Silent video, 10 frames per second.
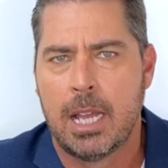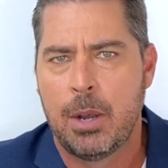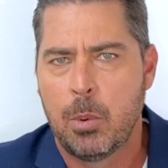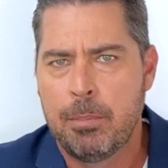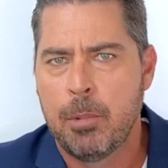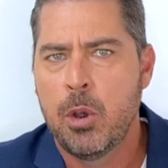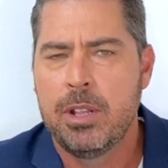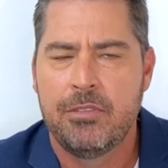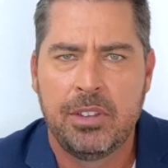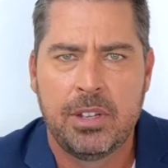And when Modi
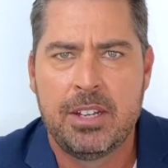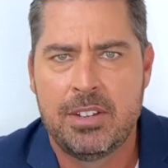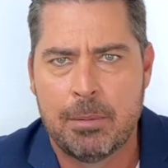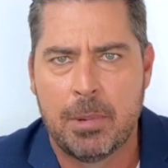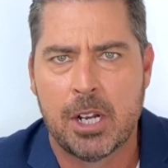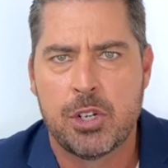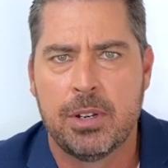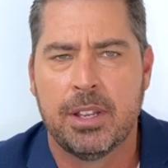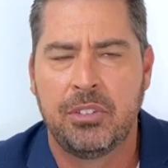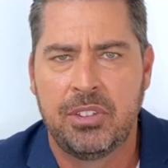visited Denmark
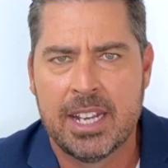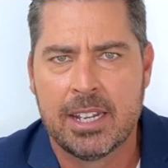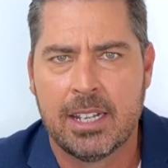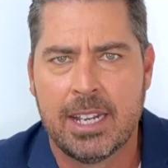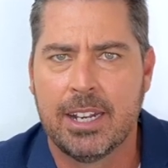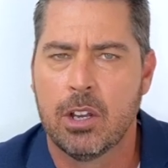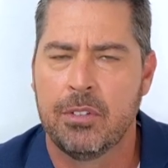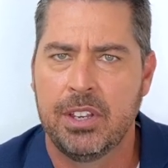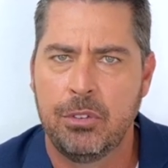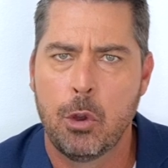during the second leg of
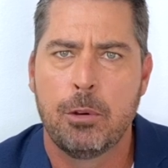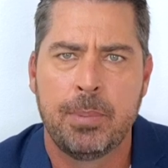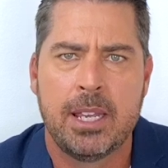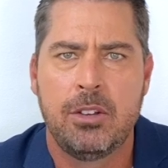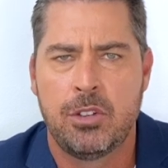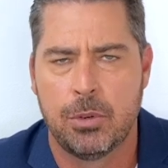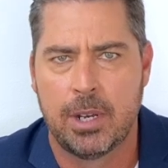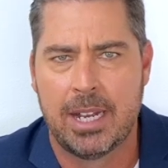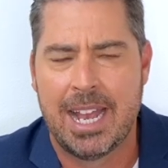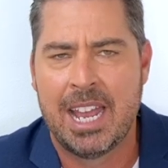his European tour,
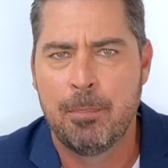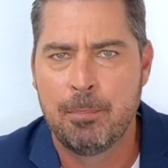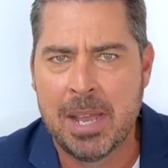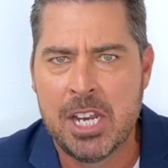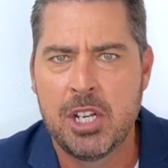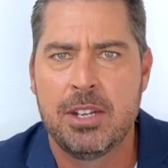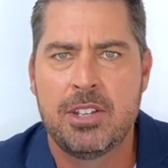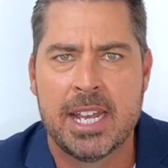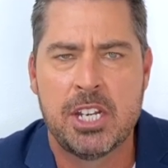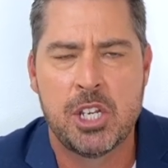a major
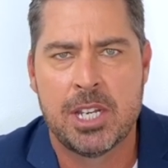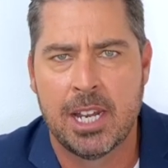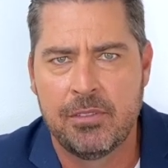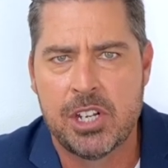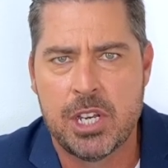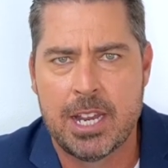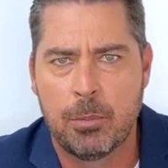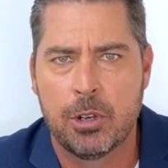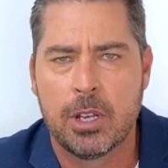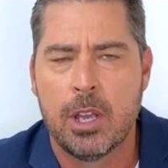Danish television
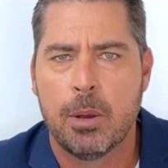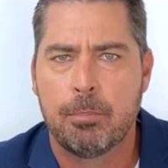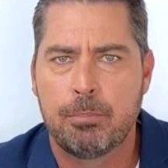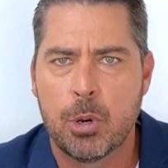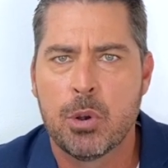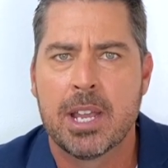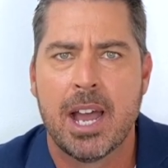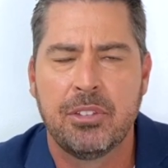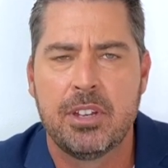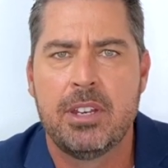network
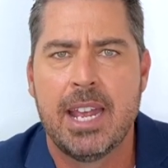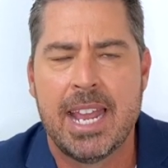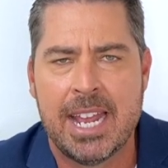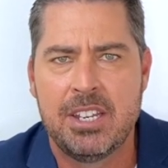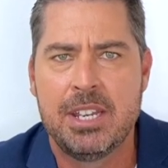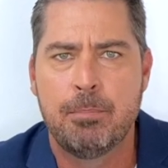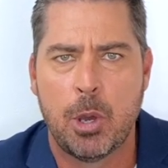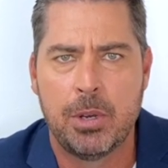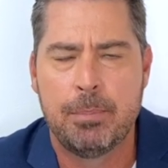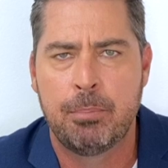broadcasted
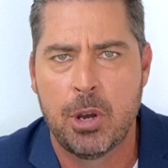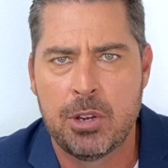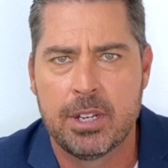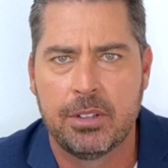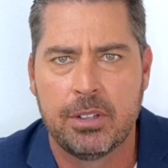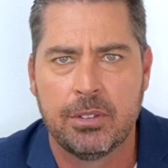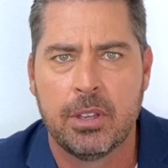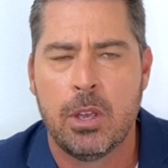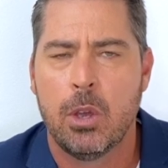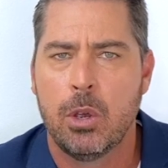anti-Modi protesters
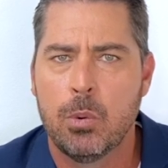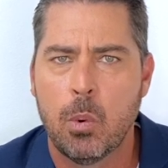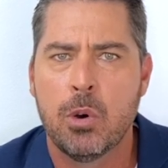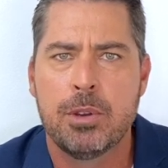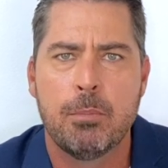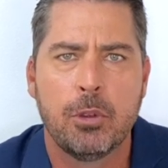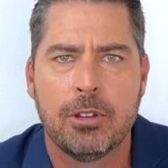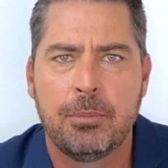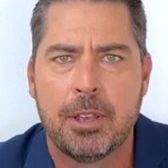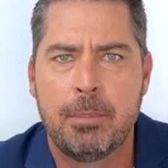who warned
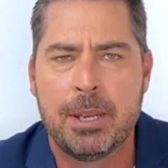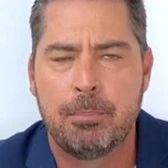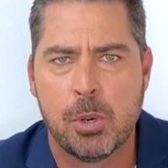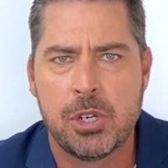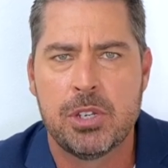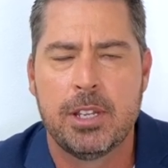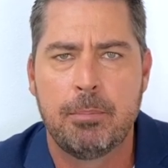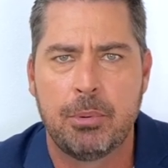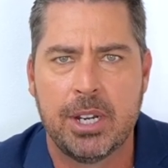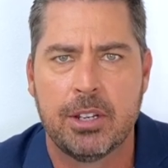Muslims are being pushed to the
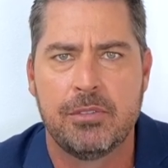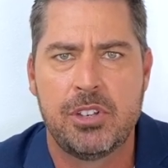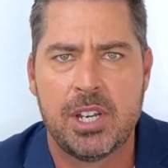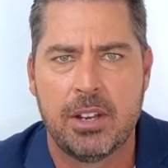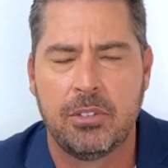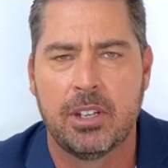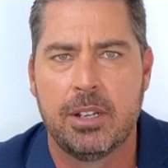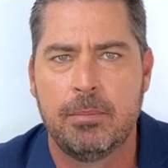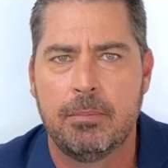brink of genocide.